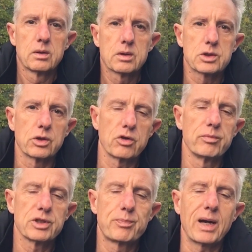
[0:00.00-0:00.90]
So
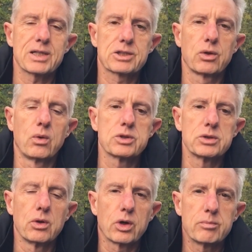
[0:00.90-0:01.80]
governments pass laws
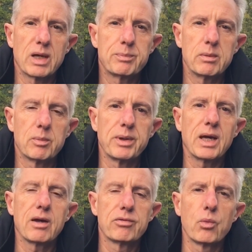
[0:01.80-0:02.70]
in order to make people
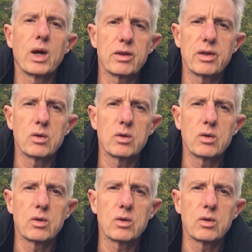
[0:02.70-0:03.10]
behave the way they